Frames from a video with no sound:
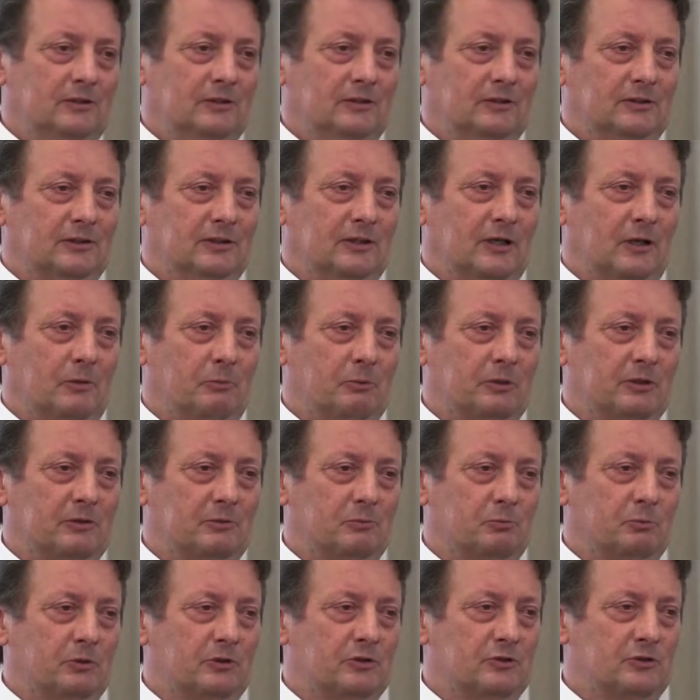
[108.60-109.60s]

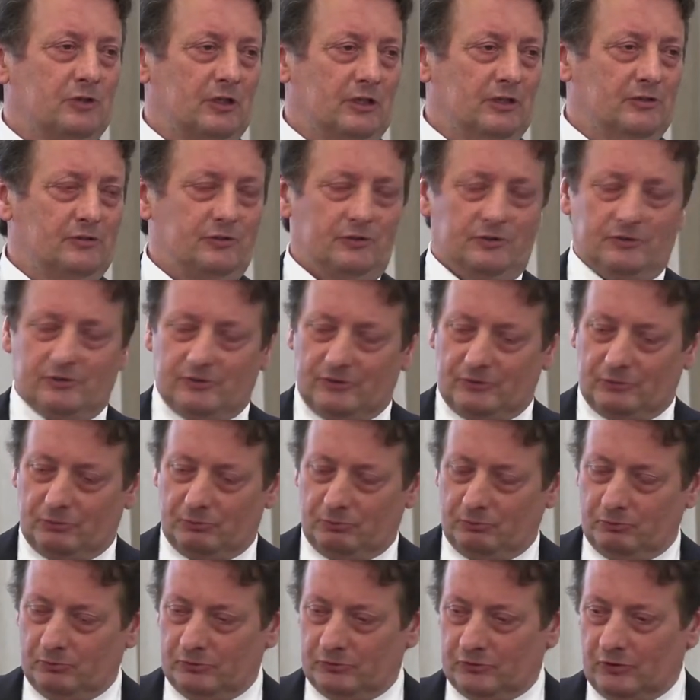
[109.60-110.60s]
when Jesus
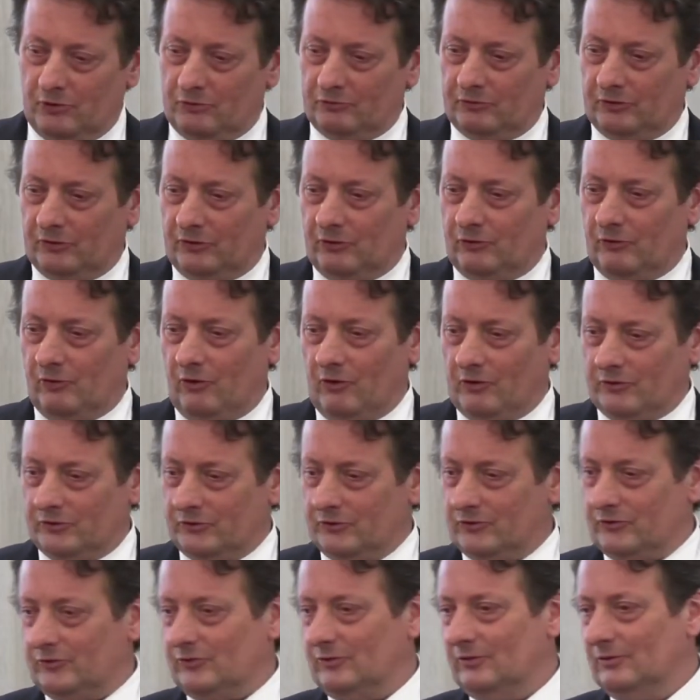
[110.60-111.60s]
was on the
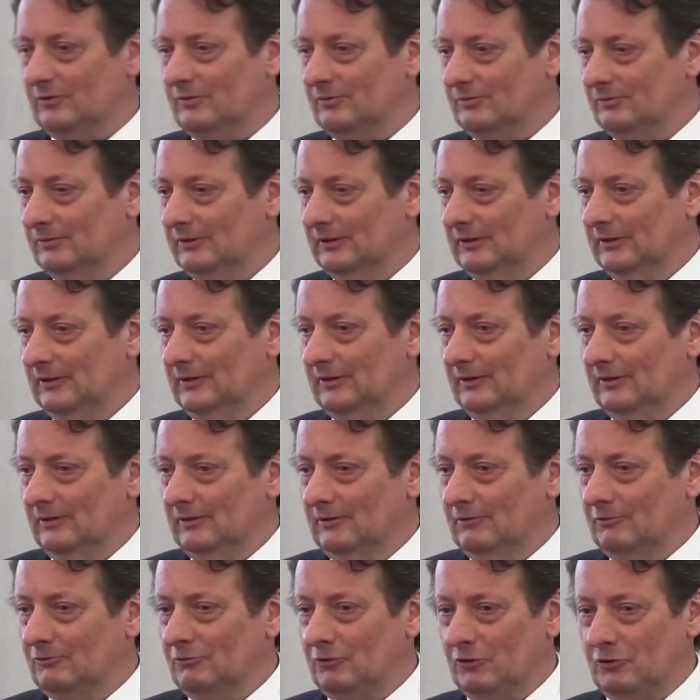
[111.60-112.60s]
cross,
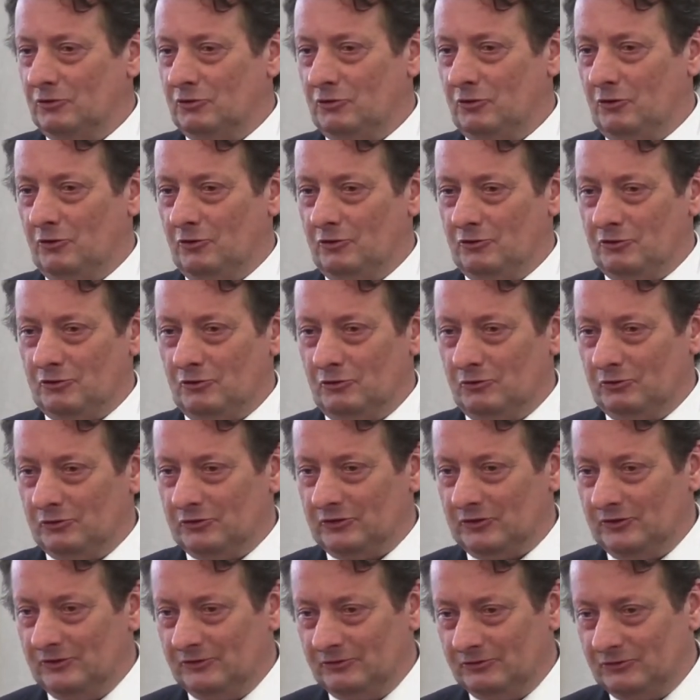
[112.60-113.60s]
the church
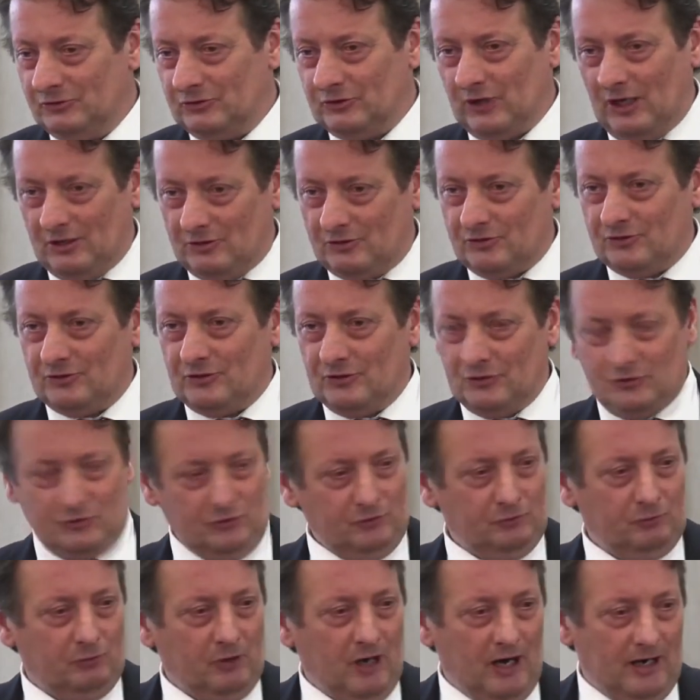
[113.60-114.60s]
looked in such
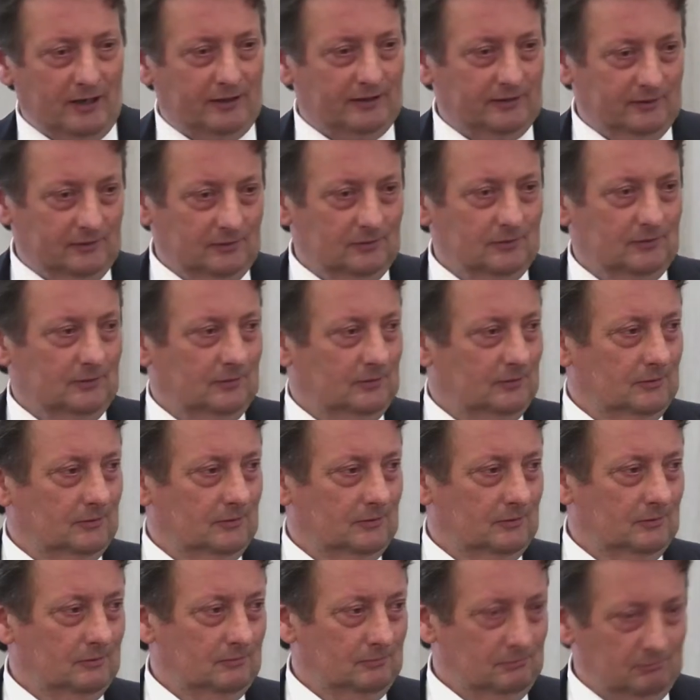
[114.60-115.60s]
disarray
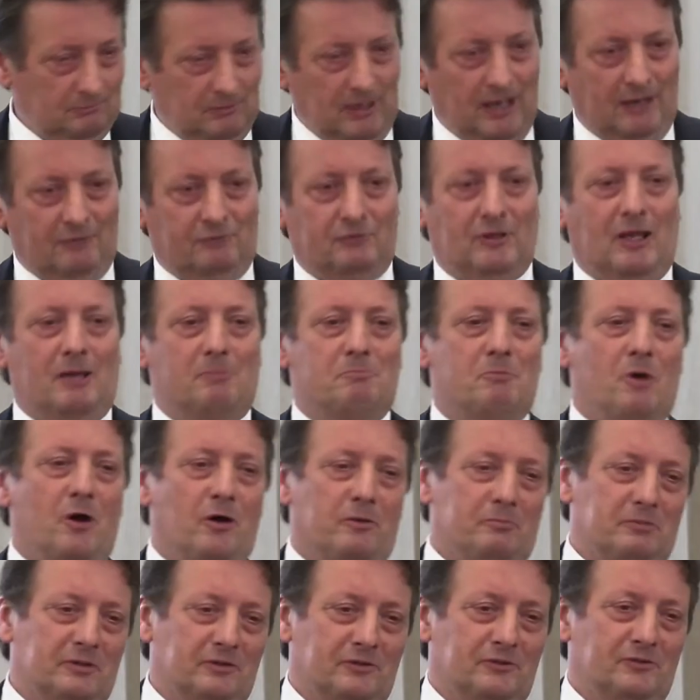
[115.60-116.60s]
at that
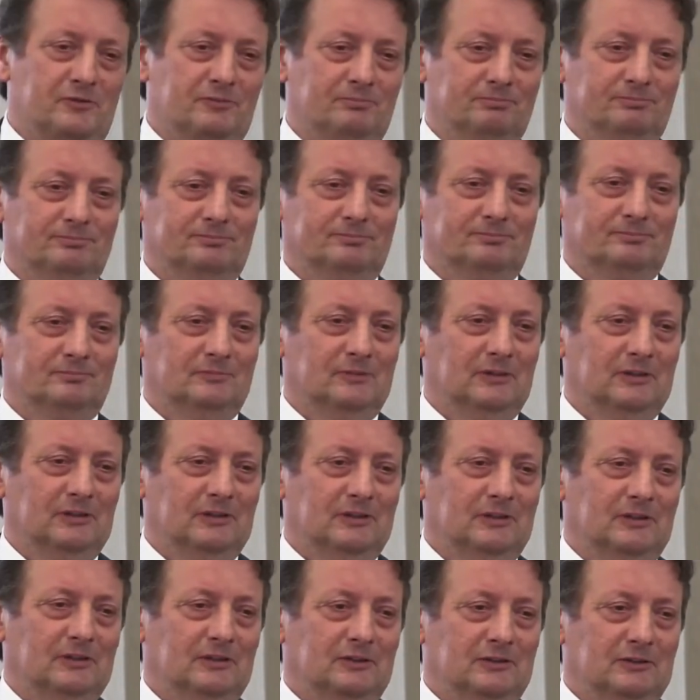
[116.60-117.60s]
moment.
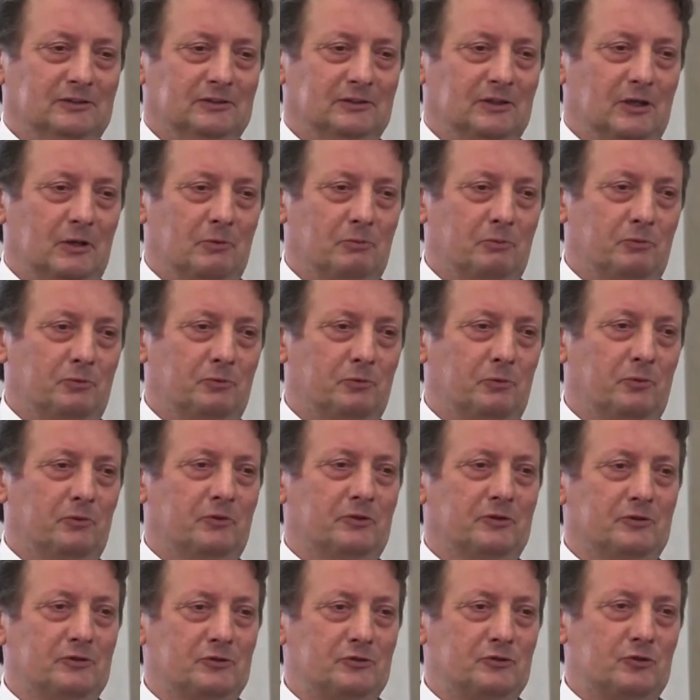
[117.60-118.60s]
With all
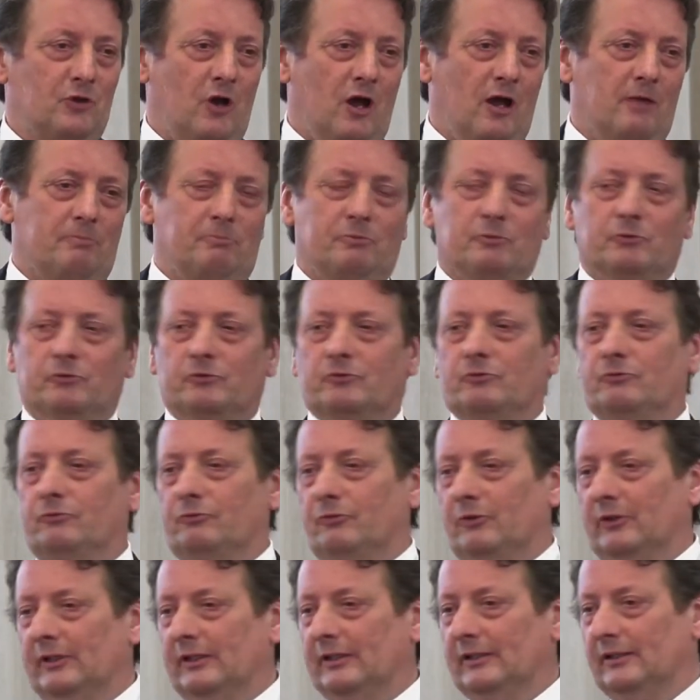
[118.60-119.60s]
the disciples
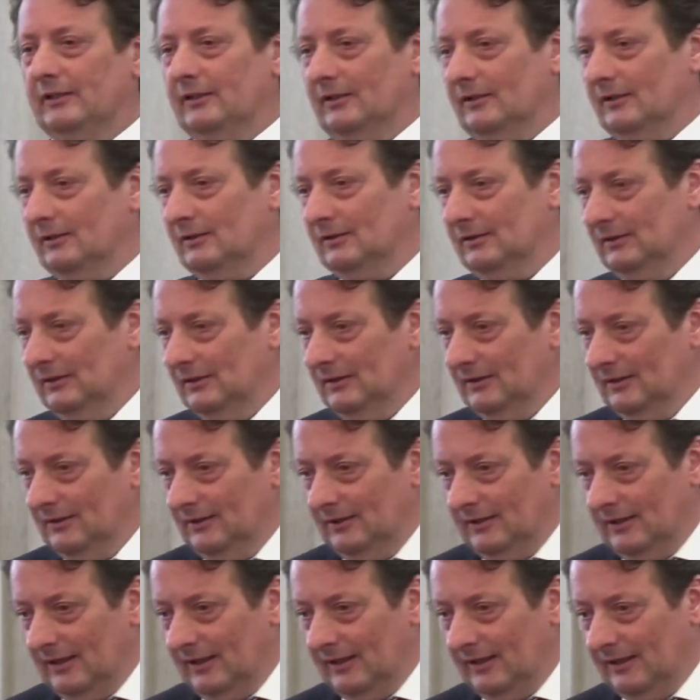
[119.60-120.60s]
fleeing,
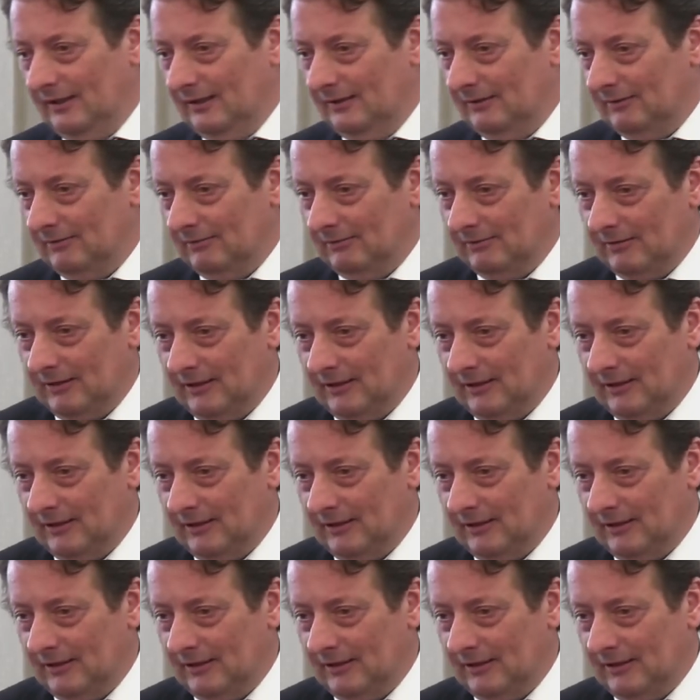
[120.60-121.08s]
and